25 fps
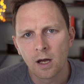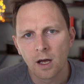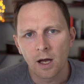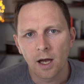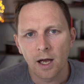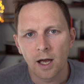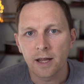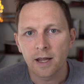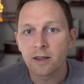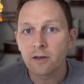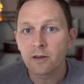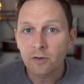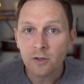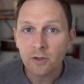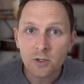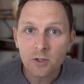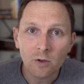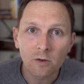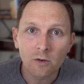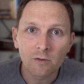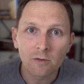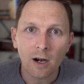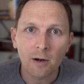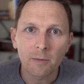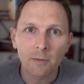And the virtual
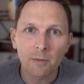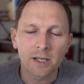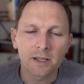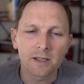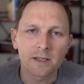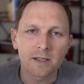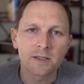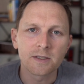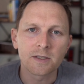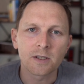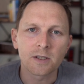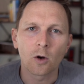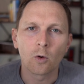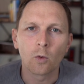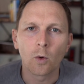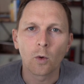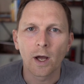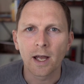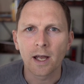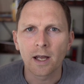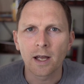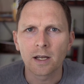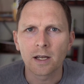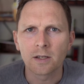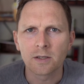environment is a
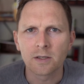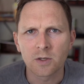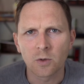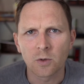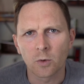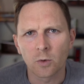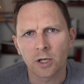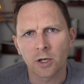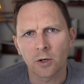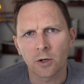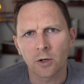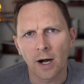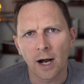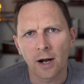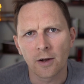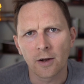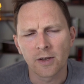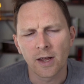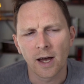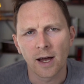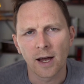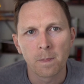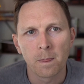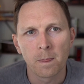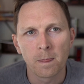way to work around
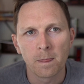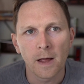that.